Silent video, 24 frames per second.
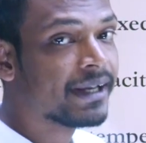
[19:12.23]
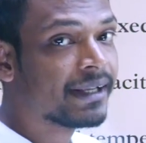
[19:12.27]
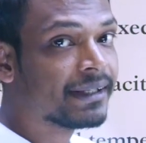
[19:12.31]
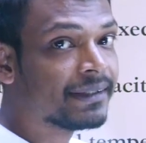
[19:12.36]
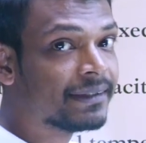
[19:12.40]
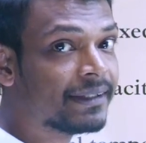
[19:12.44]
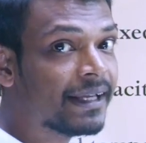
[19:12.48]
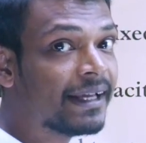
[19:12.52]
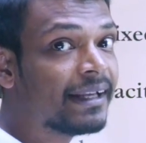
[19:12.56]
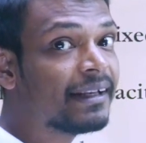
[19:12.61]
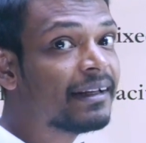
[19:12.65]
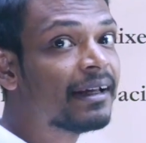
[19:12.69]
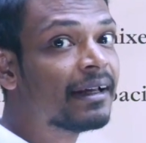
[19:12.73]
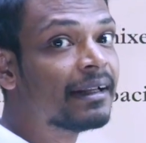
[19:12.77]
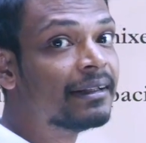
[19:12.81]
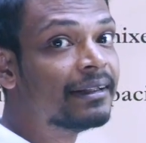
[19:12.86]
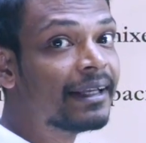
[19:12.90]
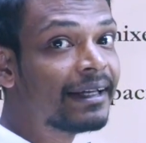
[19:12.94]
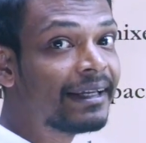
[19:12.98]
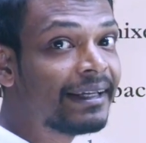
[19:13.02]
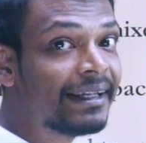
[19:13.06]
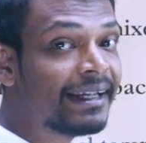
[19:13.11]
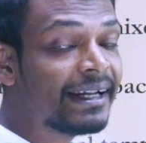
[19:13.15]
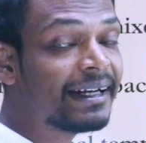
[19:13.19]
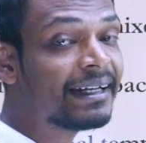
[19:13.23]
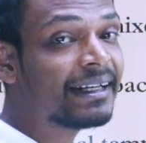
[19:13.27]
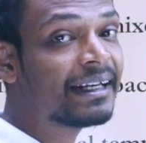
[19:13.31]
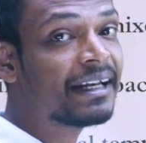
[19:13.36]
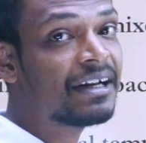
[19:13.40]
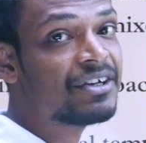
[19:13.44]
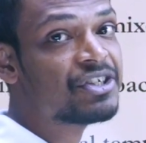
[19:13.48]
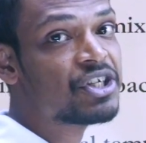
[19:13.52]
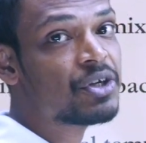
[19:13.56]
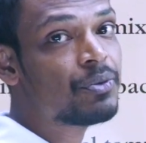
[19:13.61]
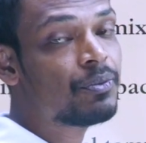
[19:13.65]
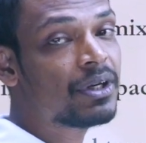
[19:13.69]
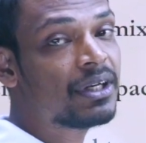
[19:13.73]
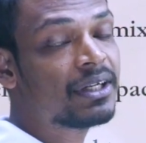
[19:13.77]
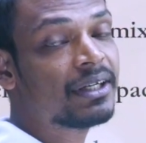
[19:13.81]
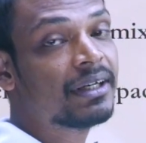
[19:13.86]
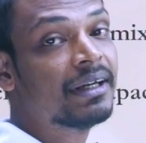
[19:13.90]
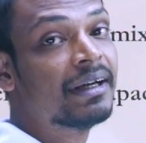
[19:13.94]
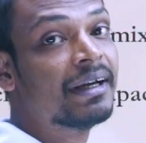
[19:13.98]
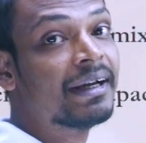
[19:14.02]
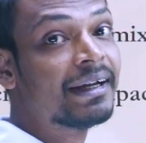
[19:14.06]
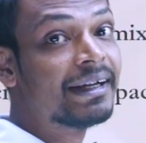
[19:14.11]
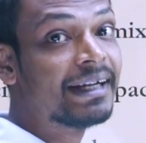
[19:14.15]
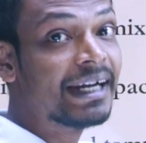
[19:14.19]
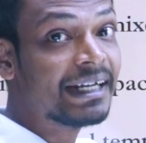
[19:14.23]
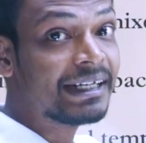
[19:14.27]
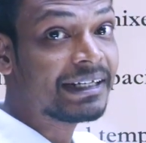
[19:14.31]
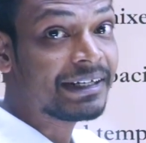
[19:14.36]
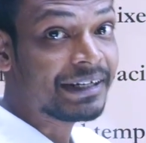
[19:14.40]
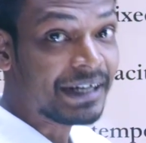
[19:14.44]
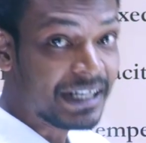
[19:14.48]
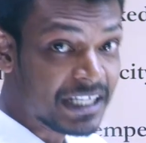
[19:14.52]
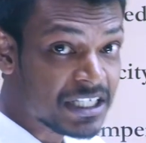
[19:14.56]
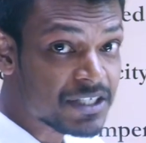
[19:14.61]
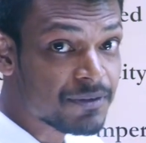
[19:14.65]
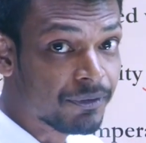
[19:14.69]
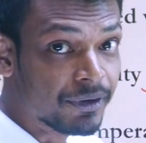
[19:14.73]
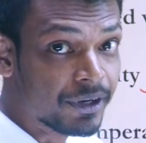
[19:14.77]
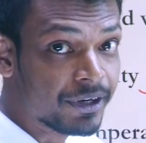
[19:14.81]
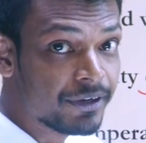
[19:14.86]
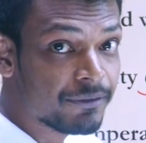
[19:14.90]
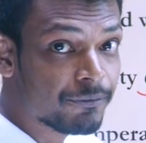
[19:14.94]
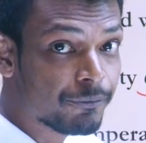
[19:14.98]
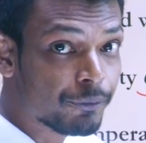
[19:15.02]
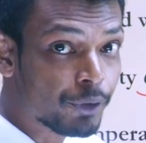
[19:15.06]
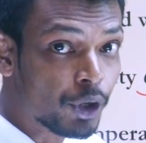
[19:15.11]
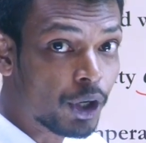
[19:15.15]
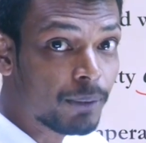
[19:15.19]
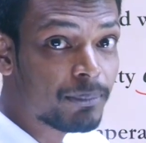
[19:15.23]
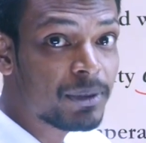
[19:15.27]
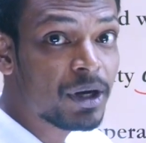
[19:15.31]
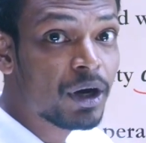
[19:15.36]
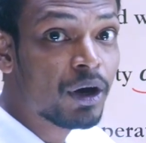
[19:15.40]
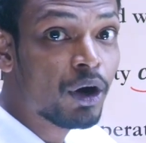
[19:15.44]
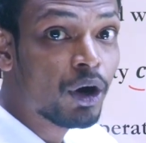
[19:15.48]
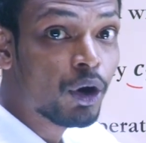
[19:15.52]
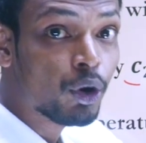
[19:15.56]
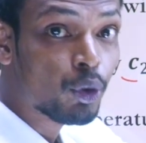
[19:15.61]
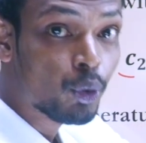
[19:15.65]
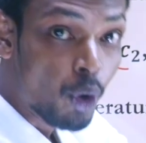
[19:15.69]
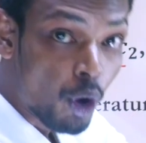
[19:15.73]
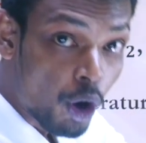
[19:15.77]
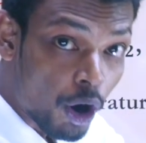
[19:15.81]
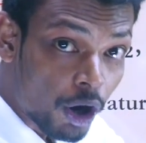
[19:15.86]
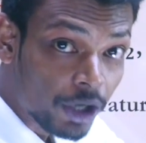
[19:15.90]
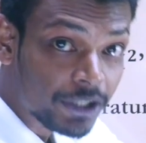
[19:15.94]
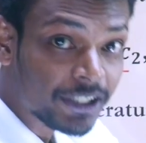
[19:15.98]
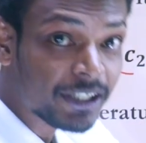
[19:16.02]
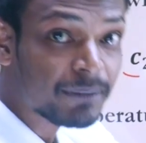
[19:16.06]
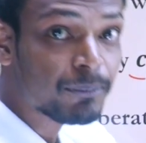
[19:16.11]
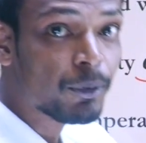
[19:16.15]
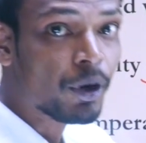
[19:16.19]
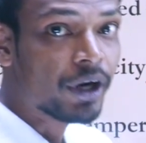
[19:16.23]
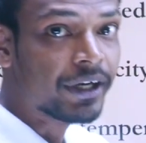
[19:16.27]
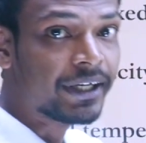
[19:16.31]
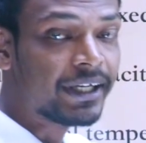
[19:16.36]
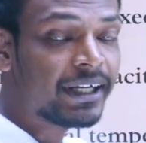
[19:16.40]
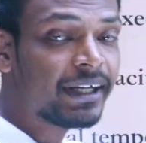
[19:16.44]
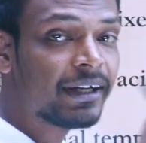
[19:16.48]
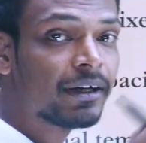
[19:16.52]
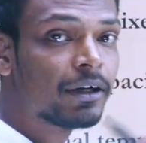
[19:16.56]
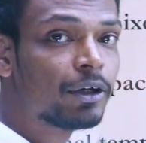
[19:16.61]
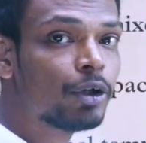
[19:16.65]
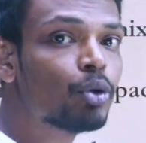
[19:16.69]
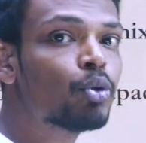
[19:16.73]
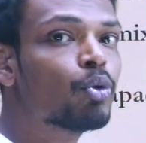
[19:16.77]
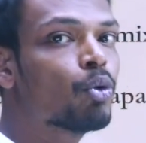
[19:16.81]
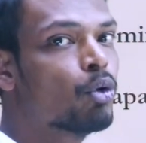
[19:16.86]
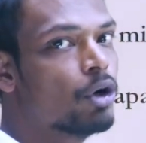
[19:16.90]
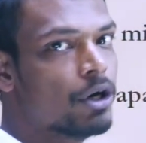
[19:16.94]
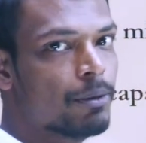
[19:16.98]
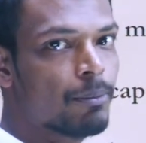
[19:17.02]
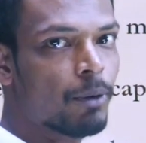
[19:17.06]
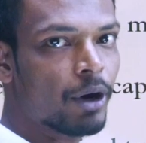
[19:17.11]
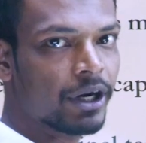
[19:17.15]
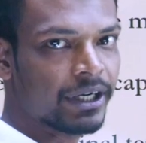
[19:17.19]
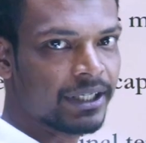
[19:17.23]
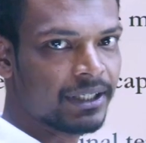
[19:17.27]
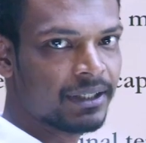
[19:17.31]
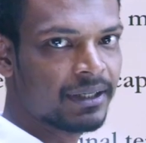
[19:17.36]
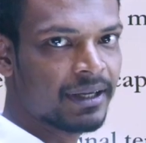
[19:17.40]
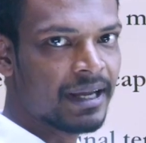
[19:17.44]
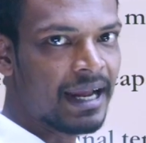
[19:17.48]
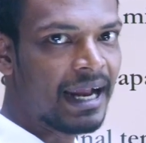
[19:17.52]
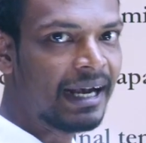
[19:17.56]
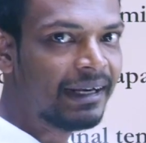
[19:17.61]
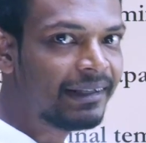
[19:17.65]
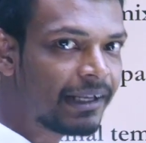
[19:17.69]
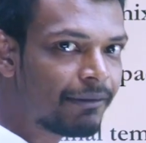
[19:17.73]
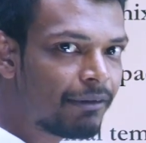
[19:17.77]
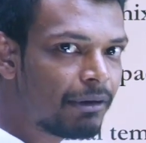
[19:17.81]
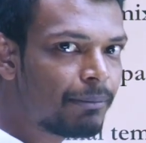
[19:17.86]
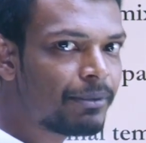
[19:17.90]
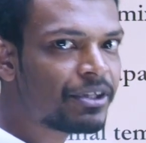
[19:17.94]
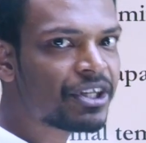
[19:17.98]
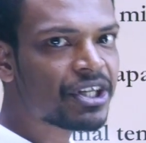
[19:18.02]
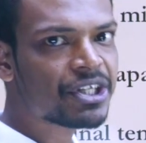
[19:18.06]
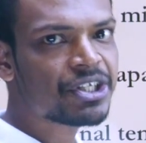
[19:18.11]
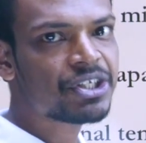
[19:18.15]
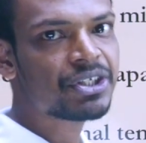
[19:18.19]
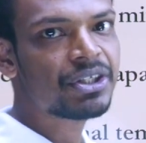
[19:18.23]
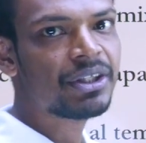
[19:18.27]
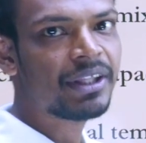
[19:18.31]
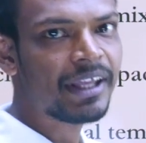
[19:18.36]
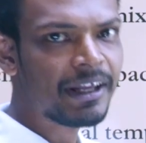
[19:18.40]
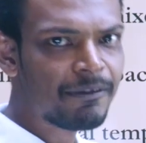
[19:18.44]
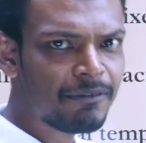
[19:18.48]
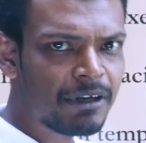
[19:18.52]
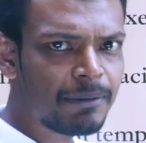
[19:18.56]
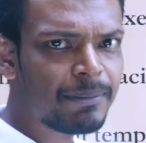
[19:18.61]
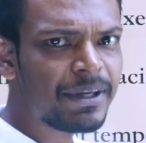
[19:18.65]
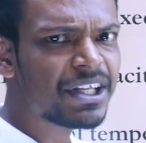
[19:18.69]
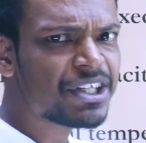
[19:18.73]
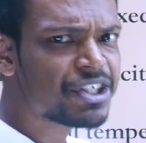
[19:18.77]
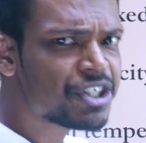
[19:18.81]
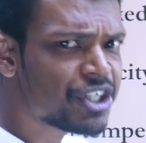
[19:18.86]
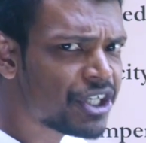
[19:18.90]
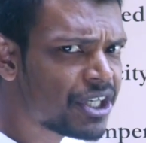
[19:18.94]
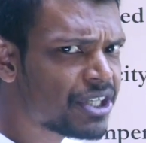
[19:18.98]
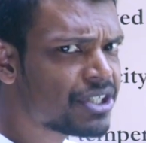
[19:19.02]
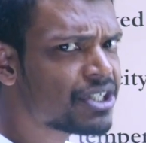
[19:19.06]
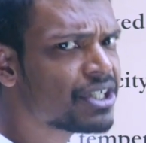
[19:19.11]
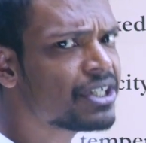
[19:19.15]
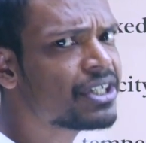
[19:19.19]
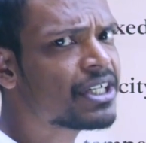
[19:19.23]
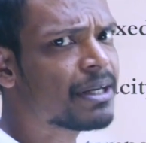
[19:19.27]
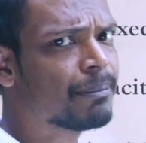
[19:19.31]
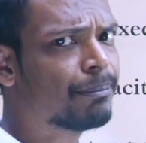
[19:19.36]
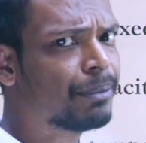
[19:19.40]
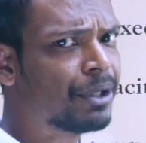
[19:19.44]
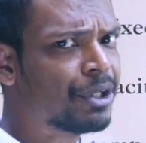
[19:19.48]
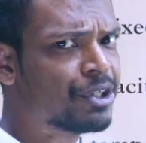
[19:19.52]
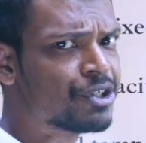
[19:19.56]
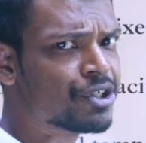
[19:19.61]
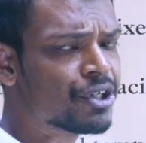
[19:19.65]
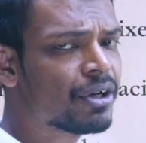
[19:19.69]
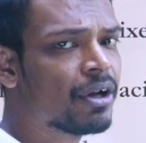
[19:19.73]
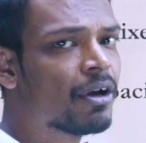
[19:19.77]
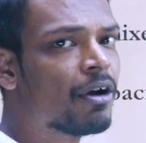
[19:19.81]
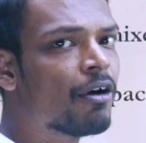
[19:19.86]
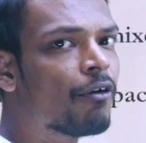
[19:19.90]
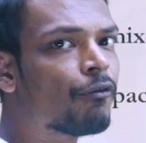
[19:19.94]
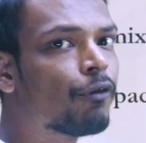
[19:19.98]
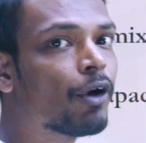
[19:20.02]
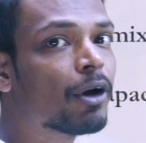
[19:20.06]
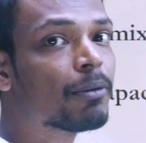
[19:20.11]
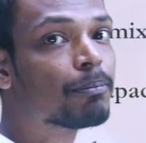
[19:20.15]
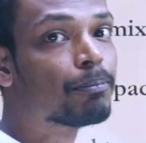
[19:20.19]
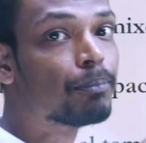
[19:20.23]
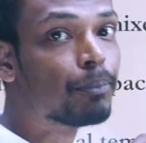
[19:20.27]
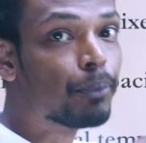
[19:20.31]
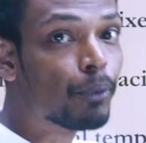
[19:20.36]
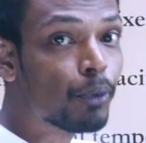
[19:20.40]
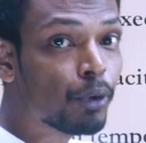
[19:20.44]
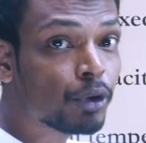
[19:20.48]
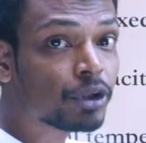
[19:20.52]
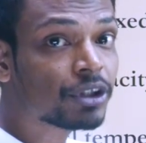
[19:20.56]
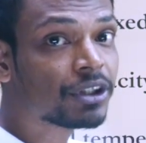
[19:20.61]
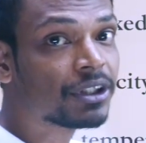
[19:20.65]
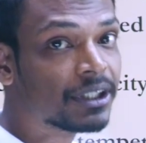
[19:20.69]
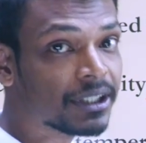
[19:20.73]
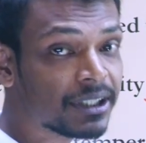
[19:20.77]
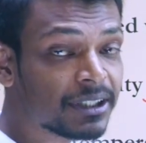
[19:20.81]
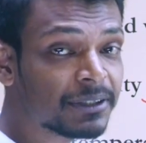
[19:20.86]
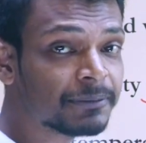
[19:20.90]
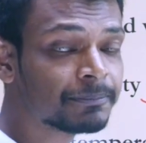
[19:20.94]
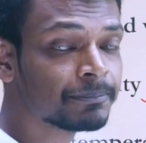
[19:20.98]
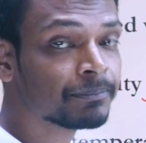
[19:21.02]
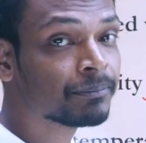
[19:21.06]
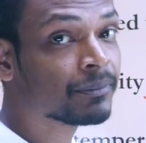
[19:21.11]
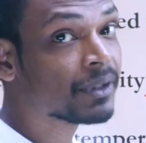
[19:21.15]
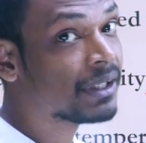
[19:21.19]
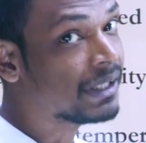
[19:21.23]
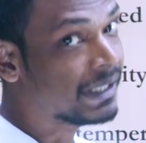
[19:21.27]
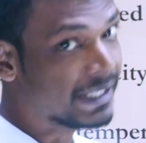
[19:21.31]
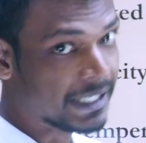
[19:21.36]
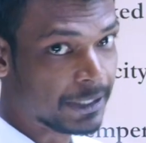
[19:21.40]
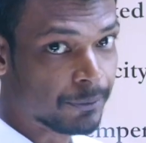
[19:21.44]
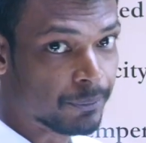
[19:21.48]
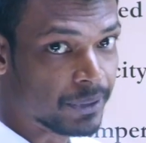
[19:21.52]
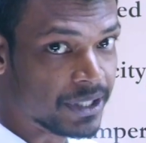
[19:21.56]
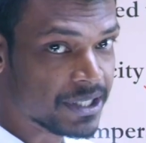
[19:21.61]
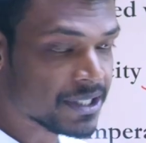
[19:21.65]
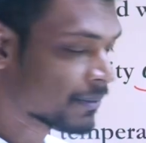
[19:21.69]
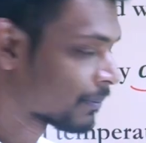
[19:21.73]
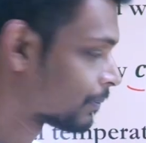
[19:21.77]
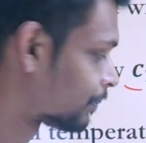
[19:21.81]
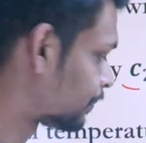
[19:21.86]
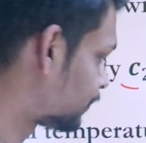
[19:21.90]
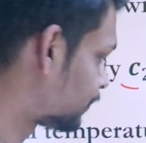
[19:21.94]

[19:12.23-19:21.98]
then the heat energy will get transferred from hotter body to cold body, and there will be a change in temperature for both the liquids.